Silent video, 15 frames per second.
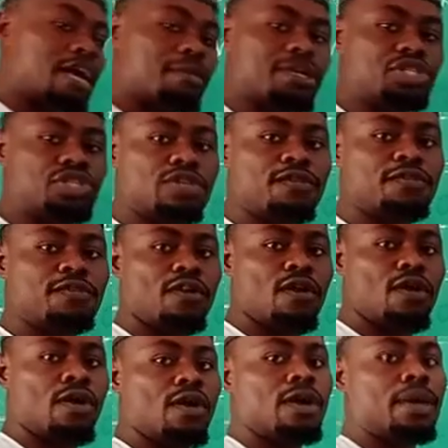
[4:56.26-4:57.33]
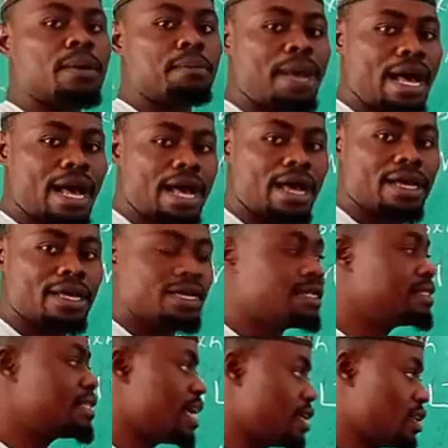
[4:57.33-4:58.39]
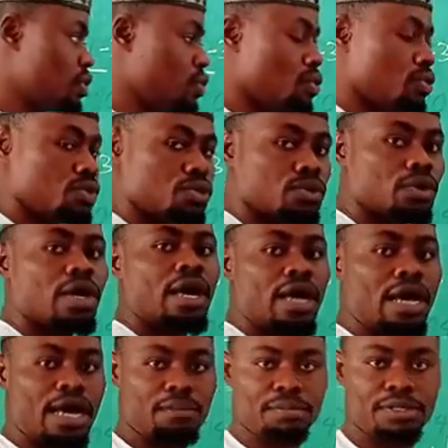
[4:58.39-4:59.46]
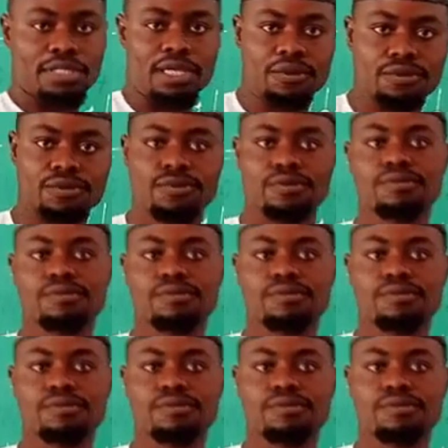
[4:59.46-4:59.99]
dimension for power. Thank you and peace out.